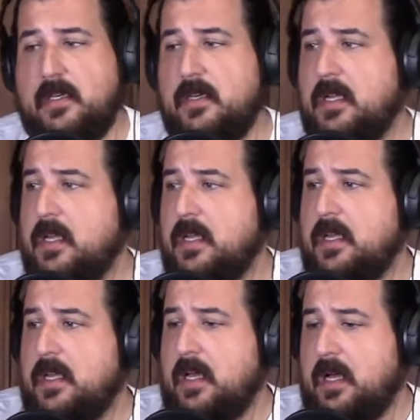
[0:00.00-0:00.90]
and
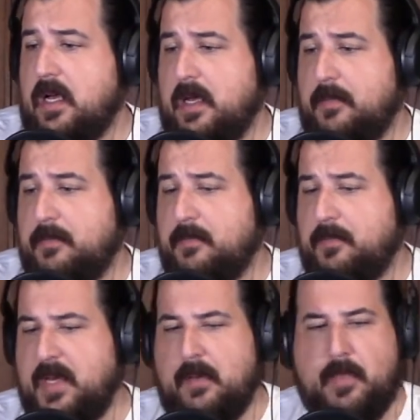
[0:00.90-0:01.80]

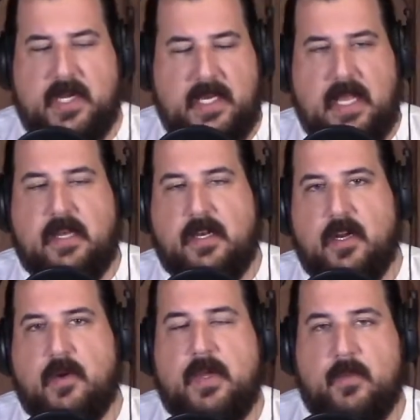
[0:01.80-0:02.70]
but again,
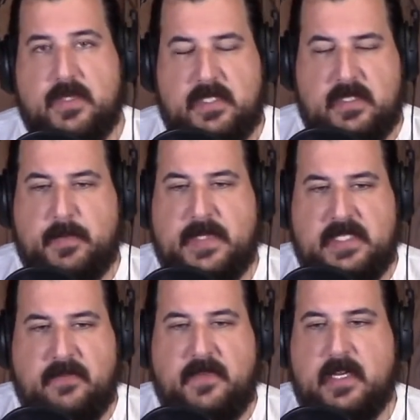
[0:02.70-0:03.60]
it was
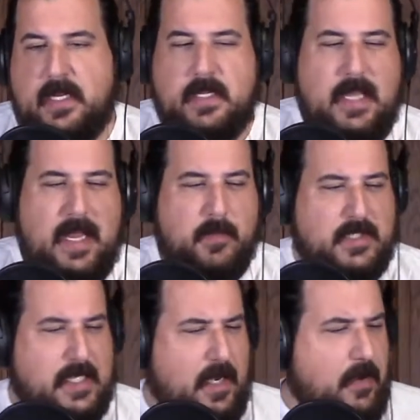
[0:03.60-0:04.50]
specifically in the
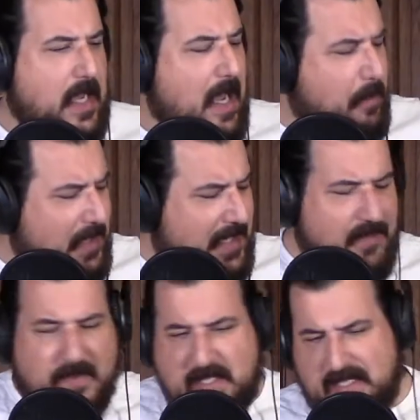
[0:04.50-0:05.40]
Hamilton area. I
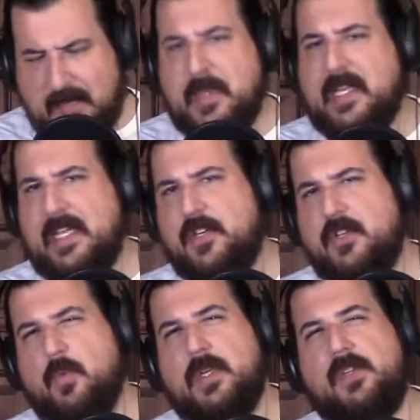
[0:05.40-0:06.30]
believe the
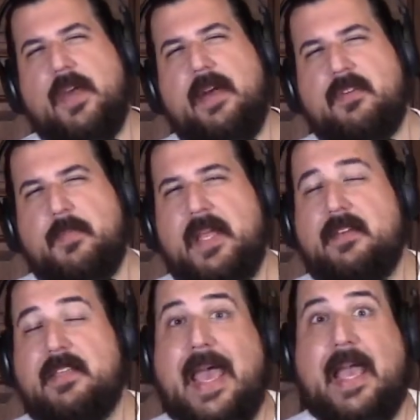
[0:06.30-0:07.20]
stipulation was you have to pay
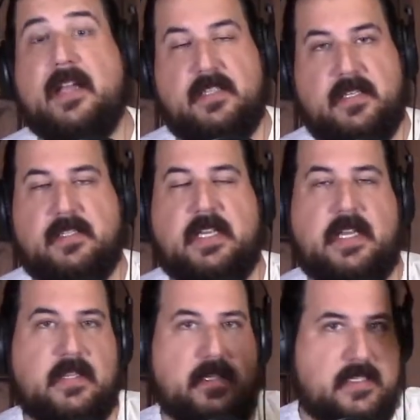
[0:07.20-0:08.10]
taxes
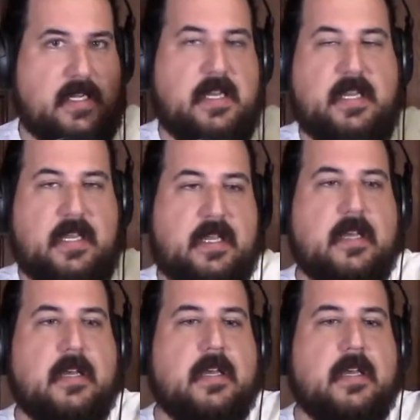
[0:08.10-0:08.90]
in the city